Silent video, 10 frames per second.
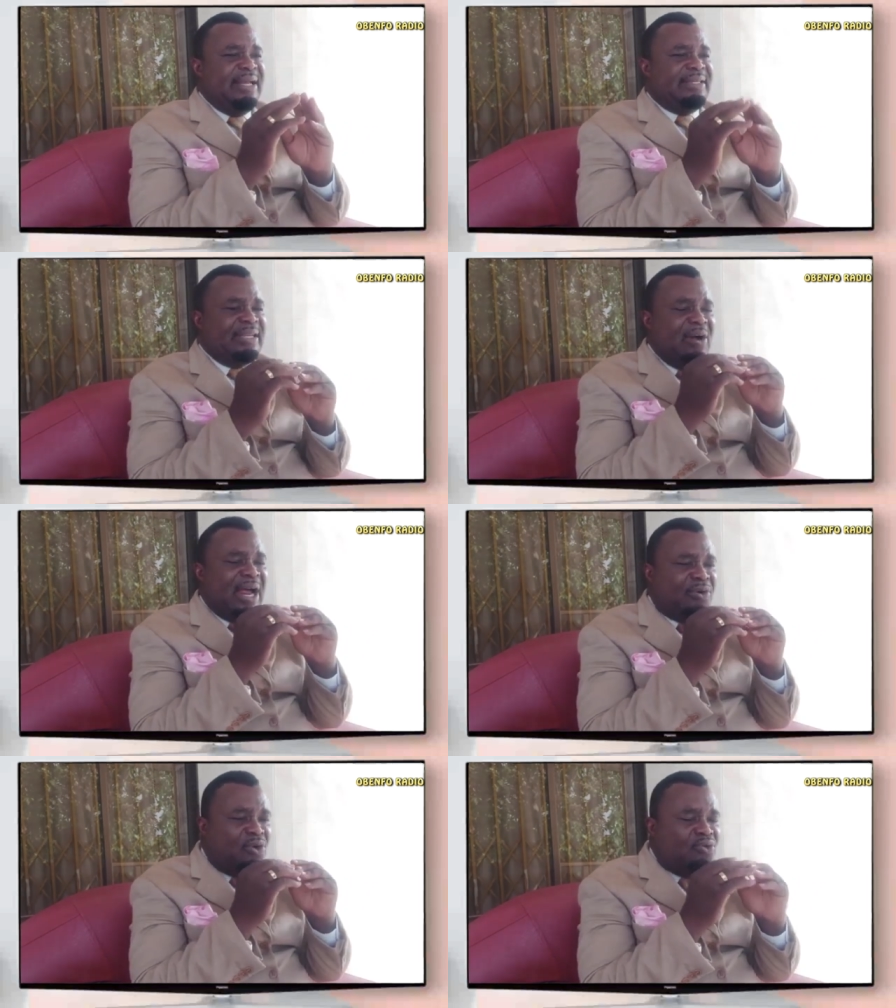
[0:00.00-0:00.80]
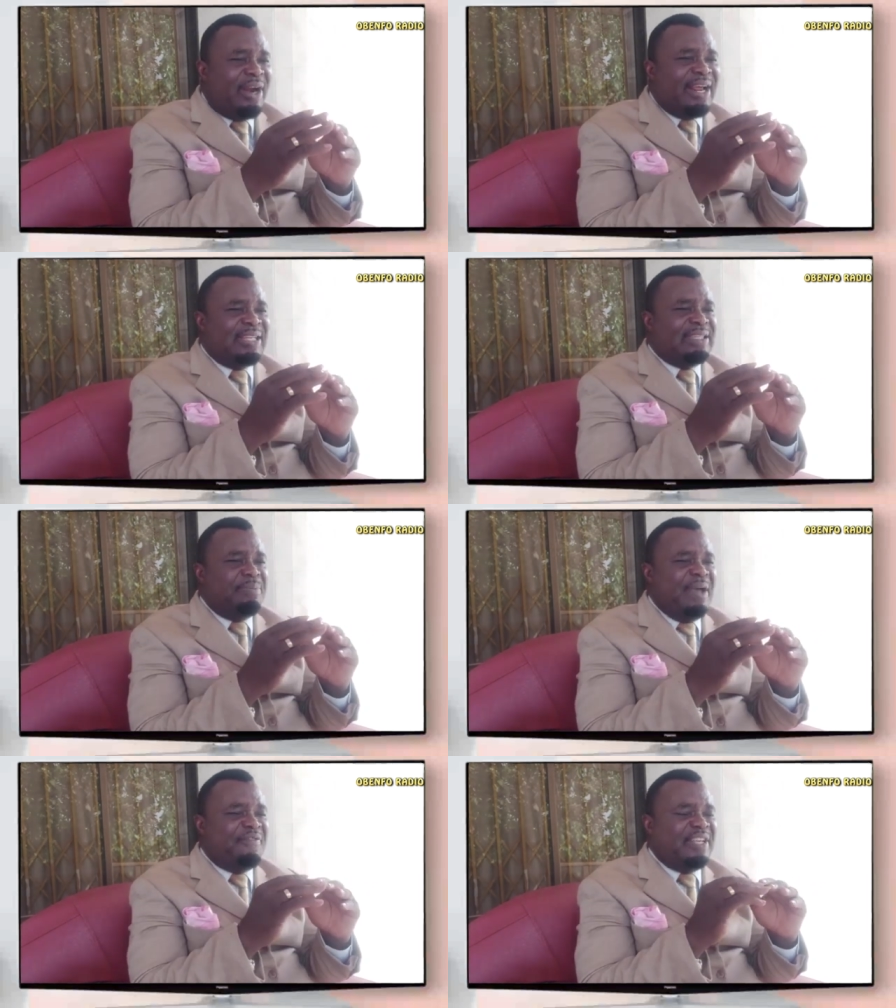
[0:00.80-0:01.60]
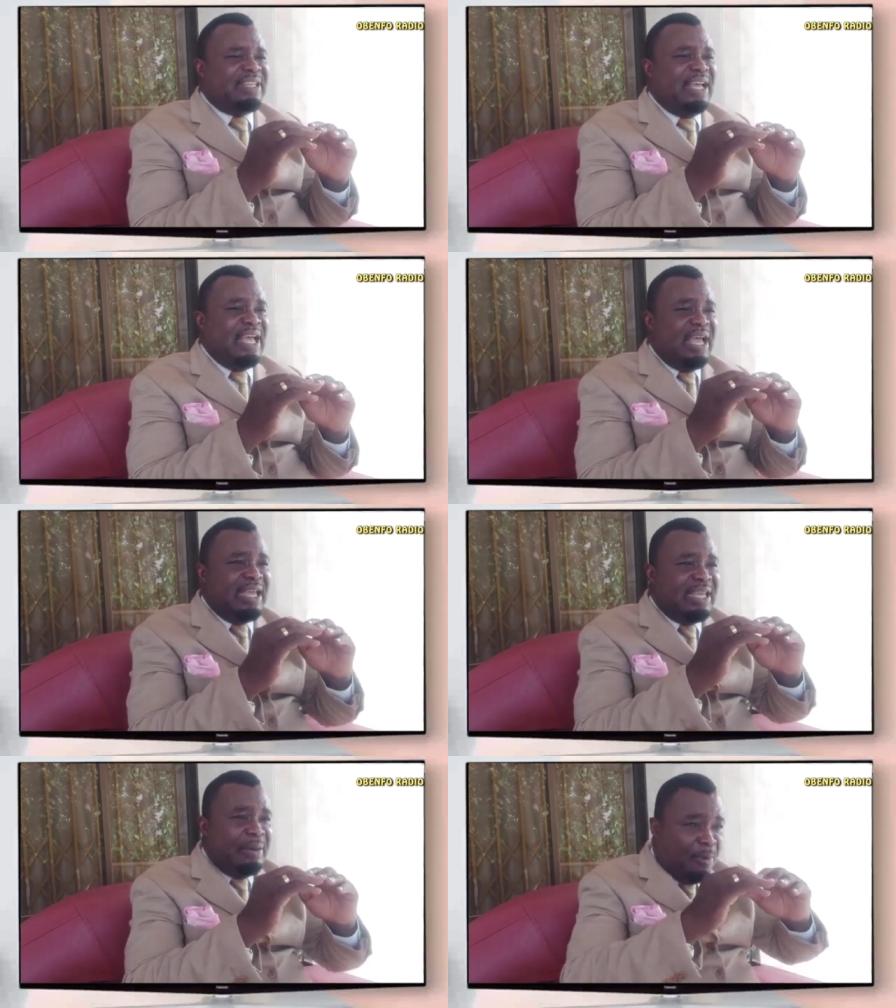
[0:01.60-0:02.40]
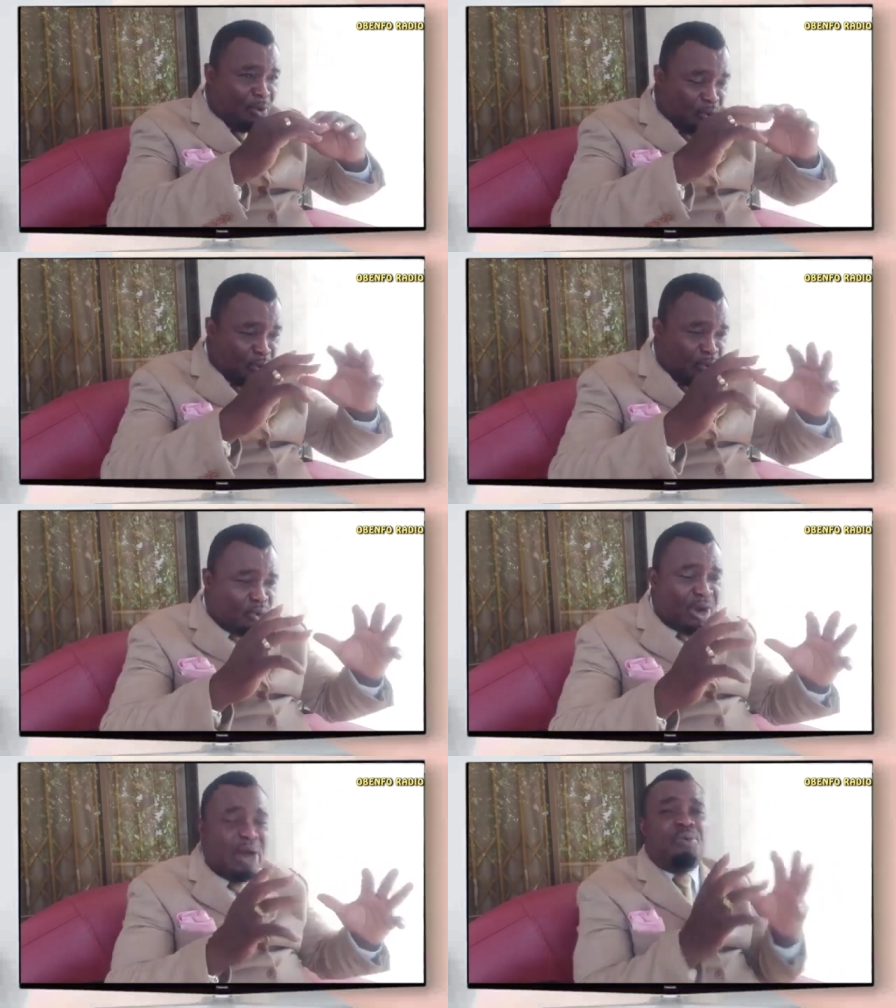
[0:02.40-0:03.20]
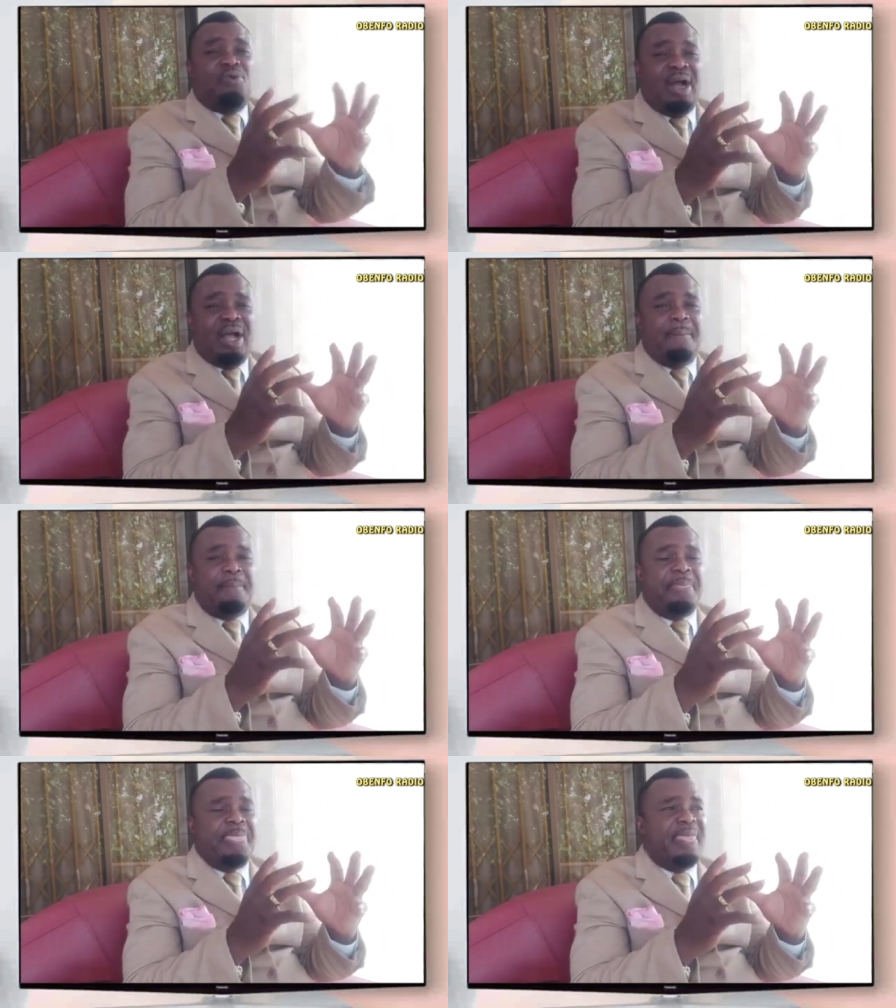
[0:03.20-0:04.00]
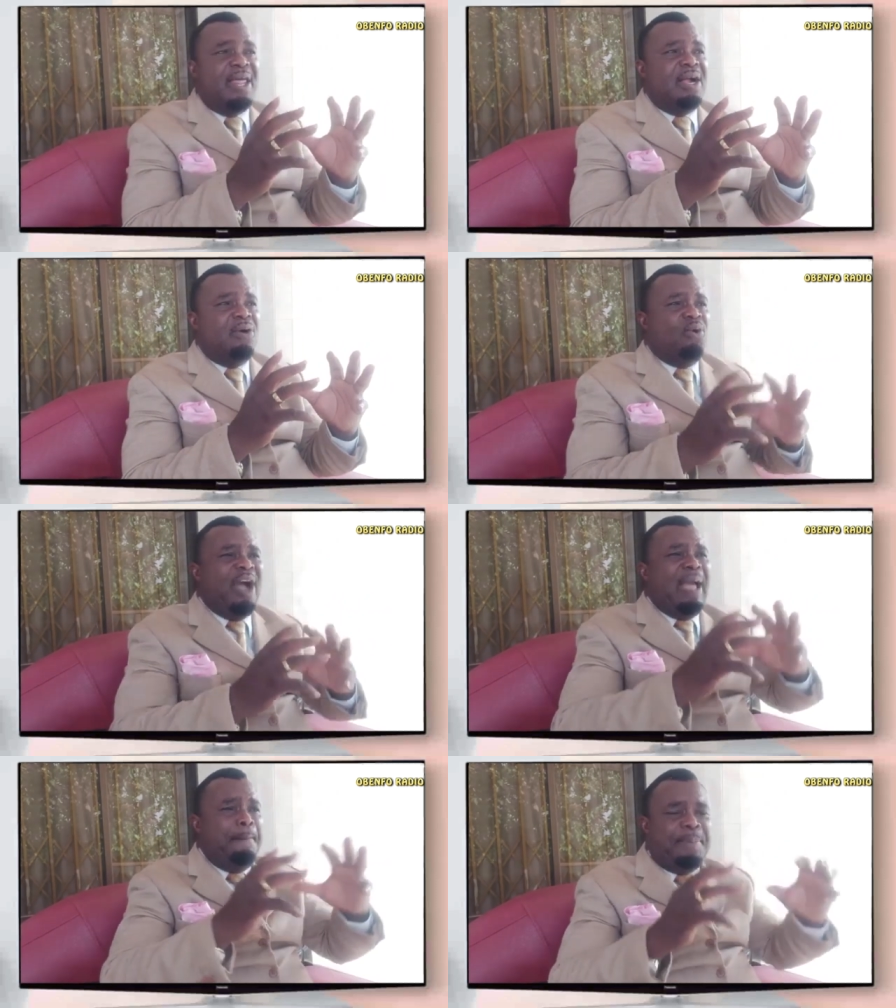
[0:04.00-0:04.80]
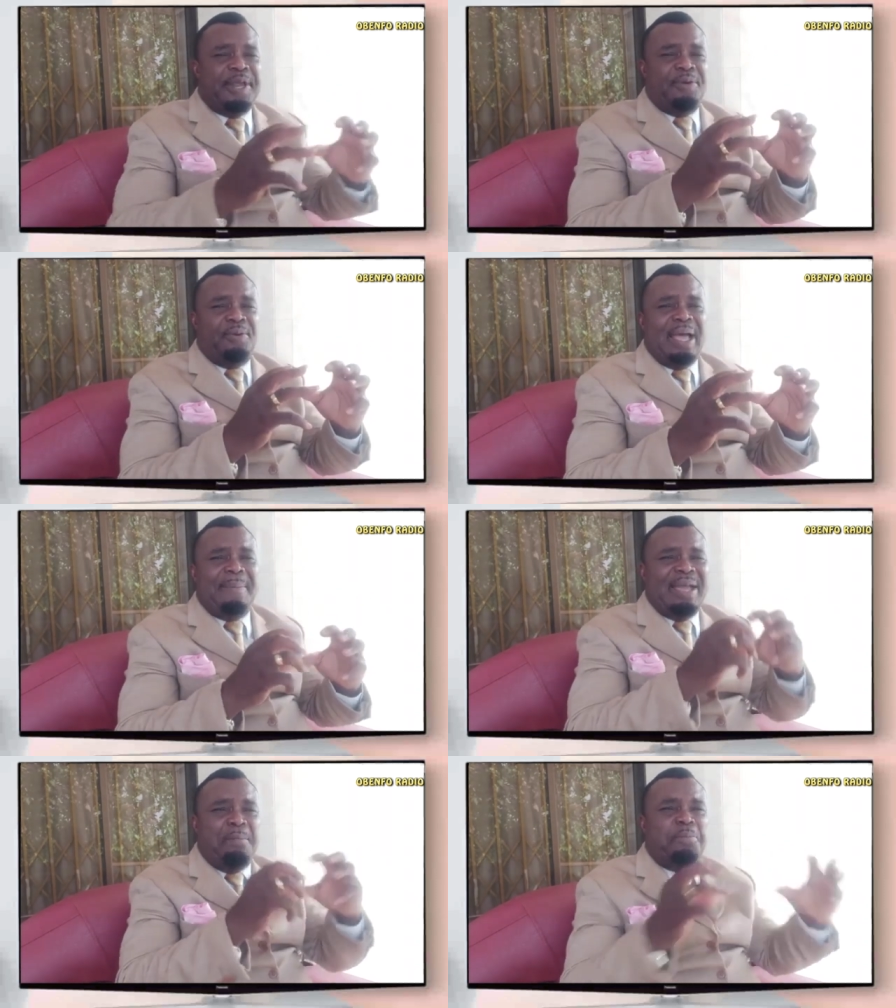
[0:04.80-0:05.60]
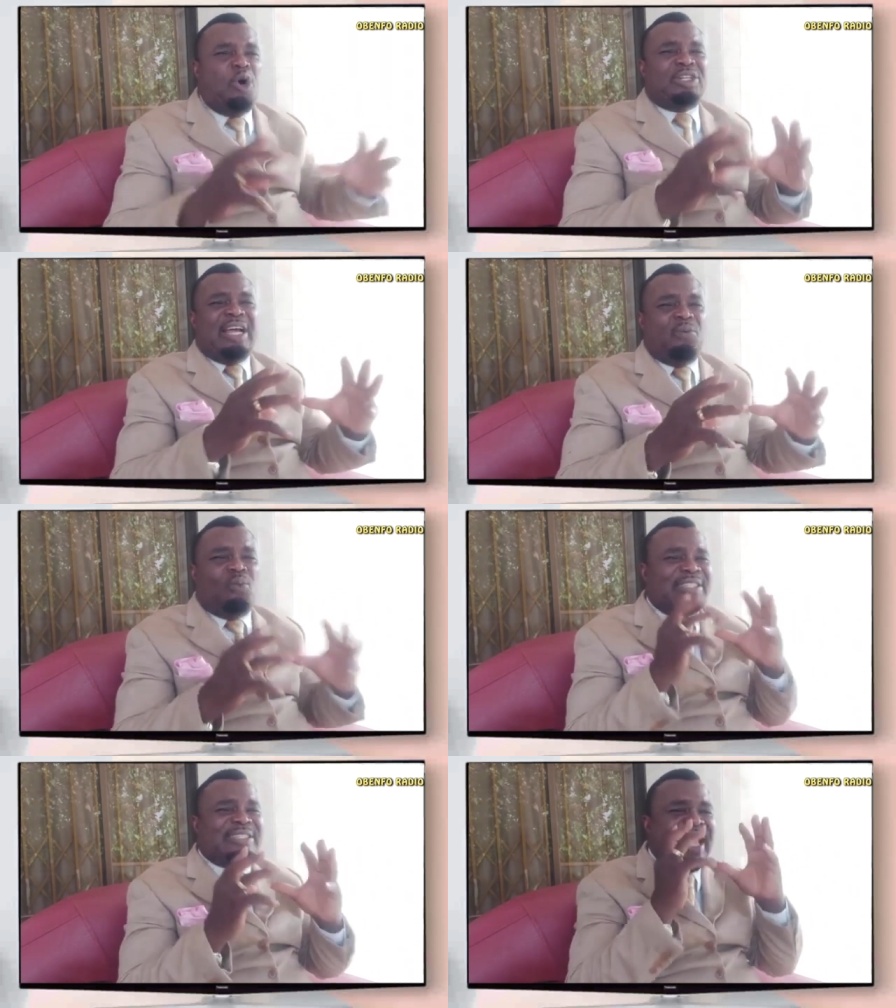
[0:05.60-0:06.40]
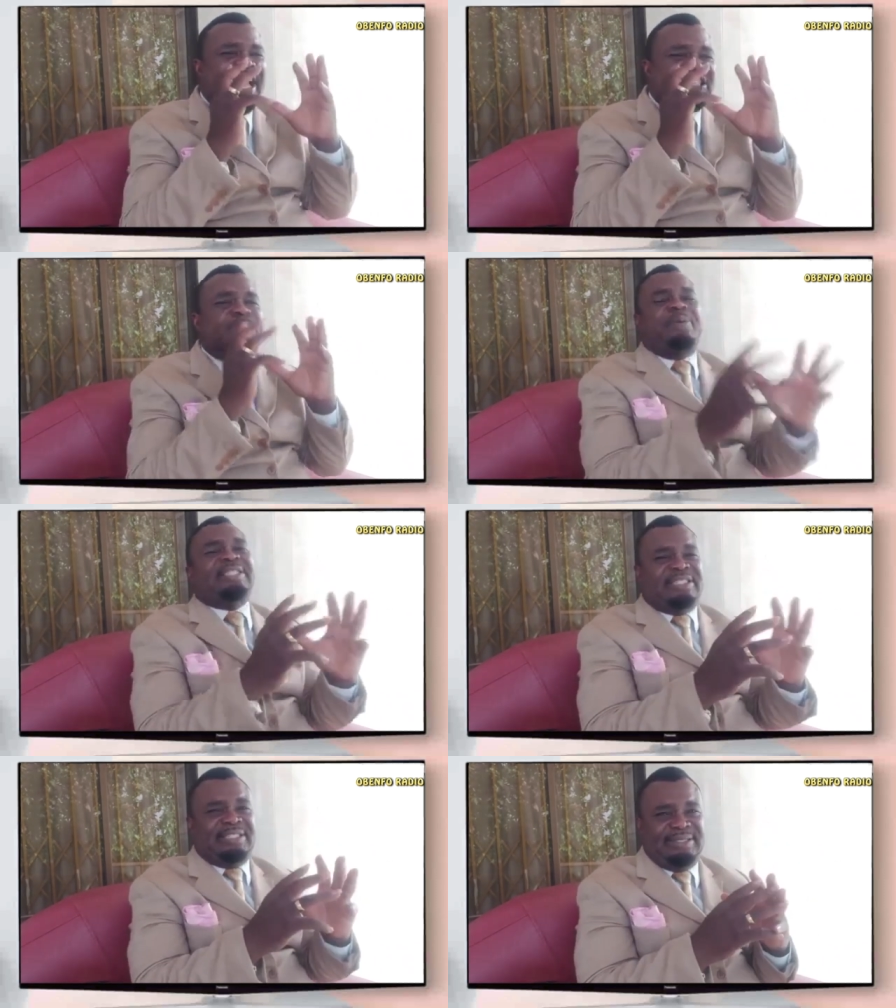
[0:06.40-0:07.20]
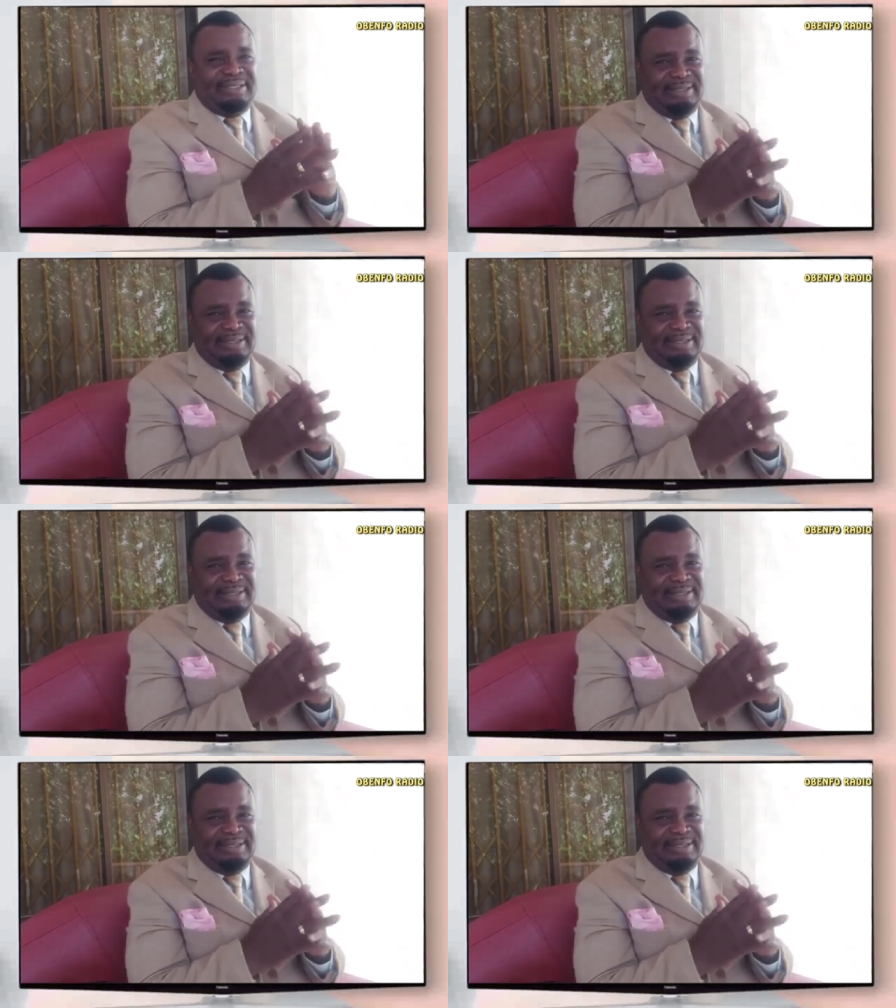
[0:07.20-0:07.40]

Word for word: So I don't want to say, be fancy, Yebobo Krono Kra Wumua. Who empino, ever ye more than what they expect.